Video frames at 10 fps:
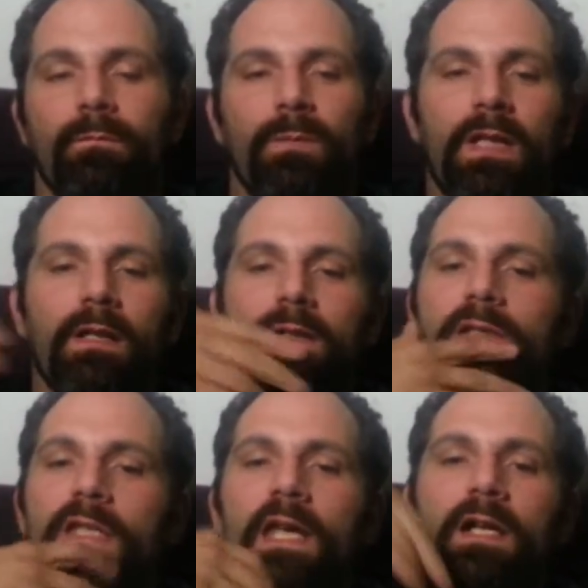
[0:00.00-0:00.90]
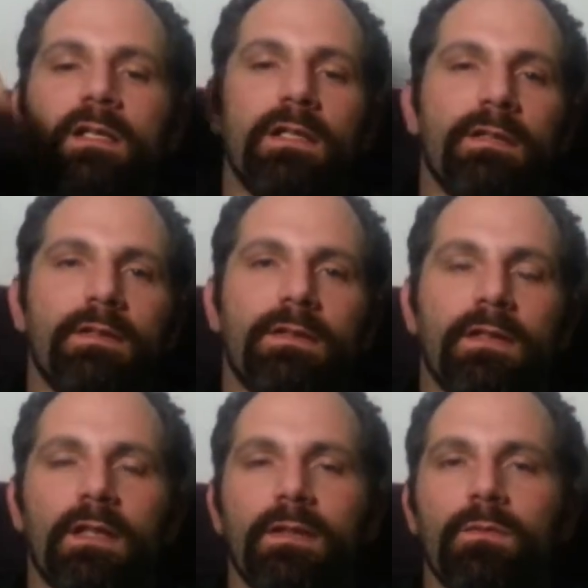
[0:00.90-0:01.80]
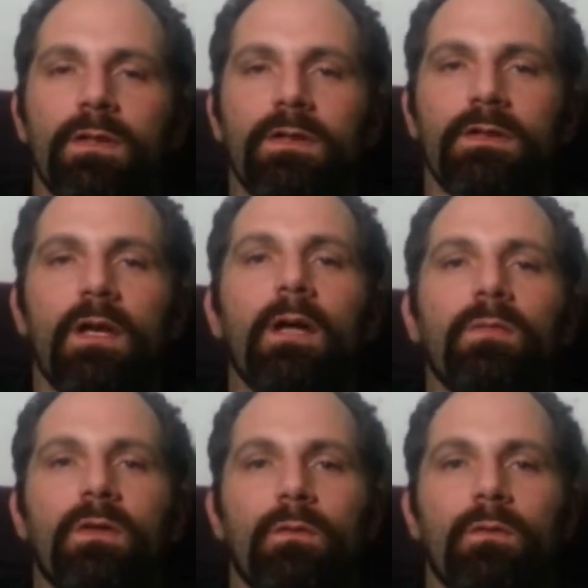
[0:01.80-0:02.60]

because it actually exists in a different time